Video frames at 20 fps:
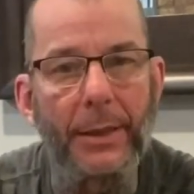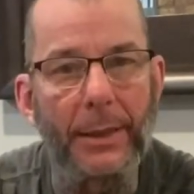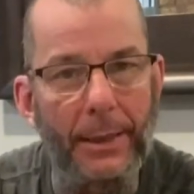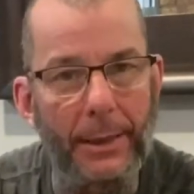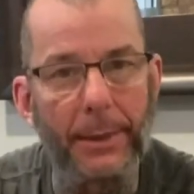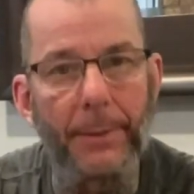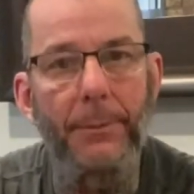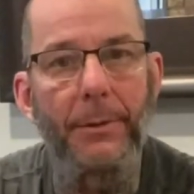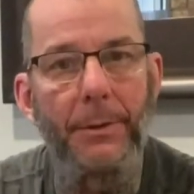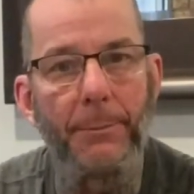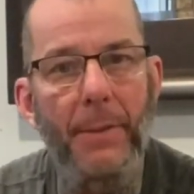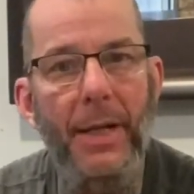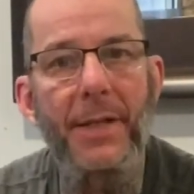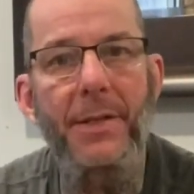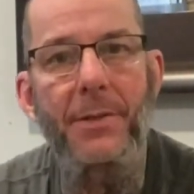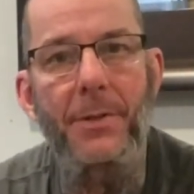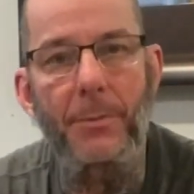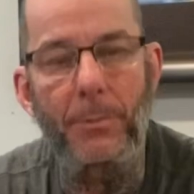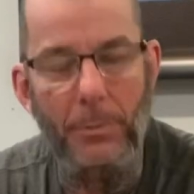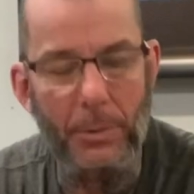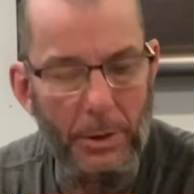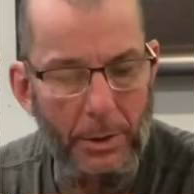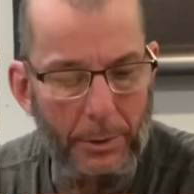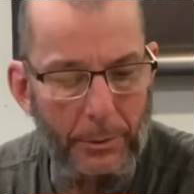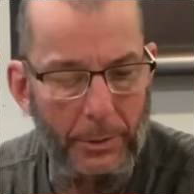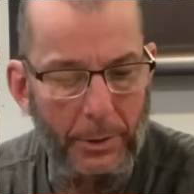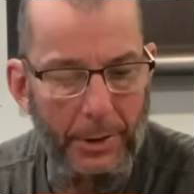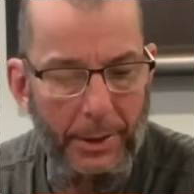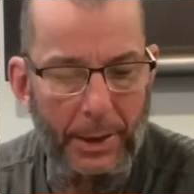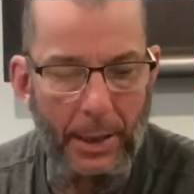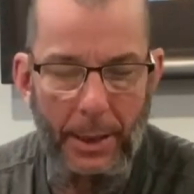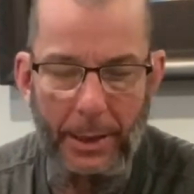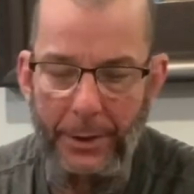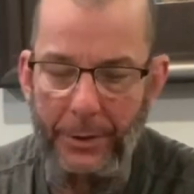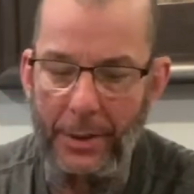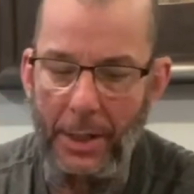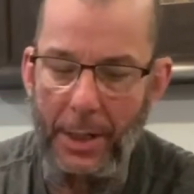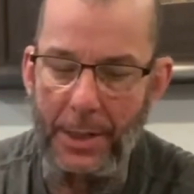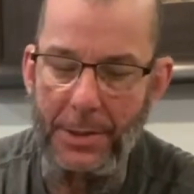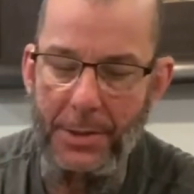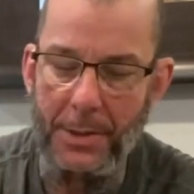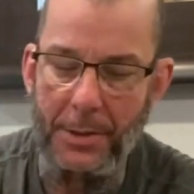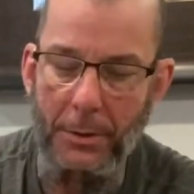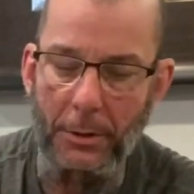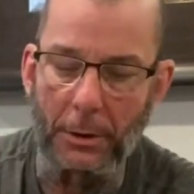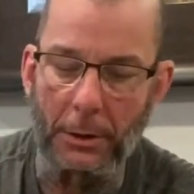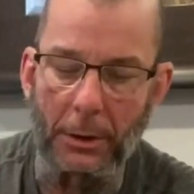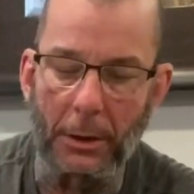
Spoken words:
and it makes it really, really kind of nice and look.